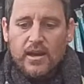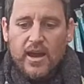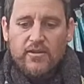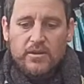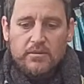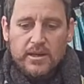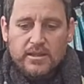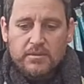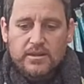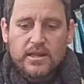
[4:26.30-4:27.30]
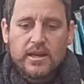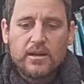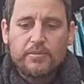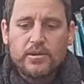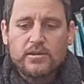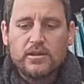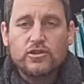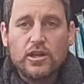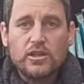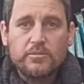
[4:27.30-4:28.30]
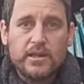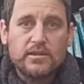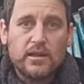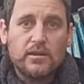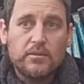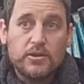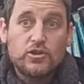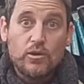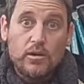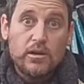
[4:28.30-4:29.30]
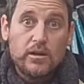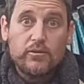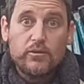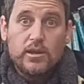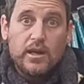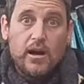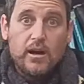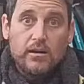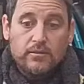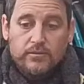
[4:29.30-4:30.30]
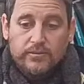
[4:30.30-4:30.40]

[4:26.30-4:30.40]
Everybody makes a mistake. A person is judged based on the majority of who they are,